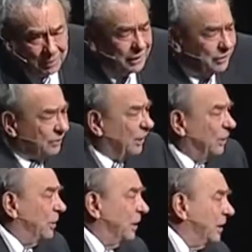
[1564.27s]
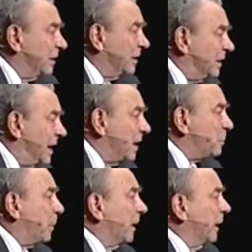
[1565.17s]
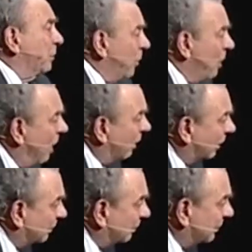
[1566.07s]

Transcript: be so desperately wrong?